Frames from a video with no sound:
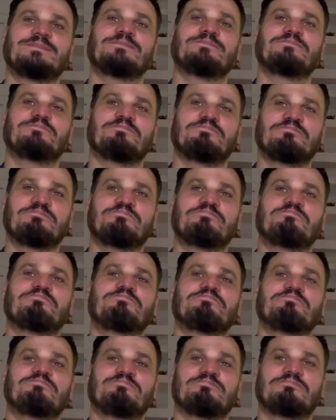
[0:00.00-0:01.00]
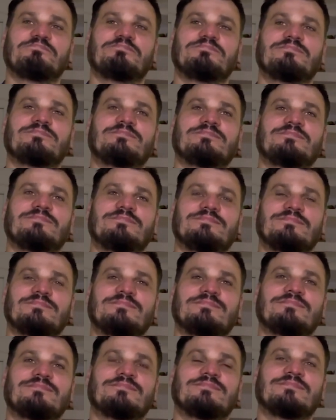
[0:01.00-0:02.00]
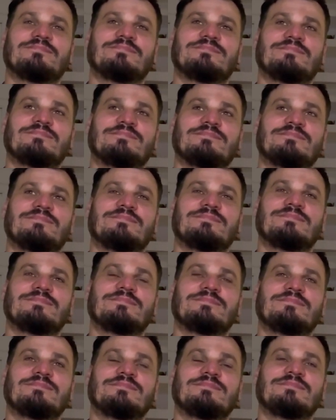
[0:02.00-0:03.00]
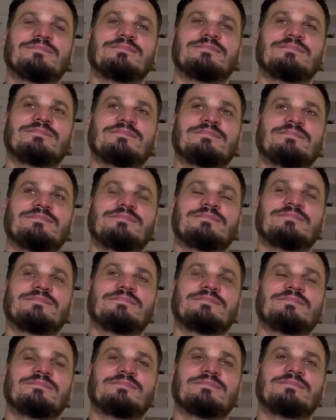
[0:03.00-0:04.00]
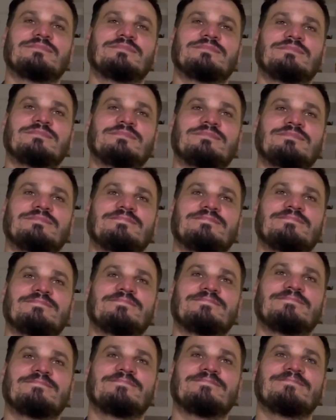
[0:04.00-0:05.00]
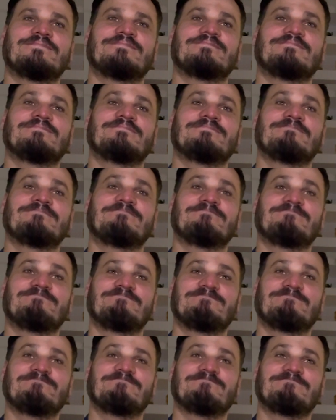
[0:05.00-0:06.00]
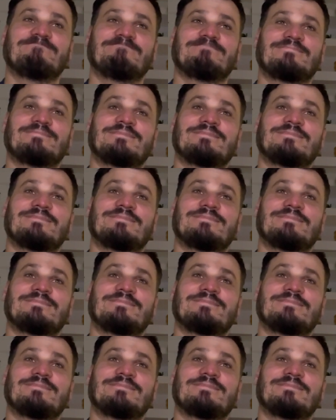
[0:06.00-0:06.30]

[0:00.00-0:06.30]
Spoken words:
The person shown says nothing.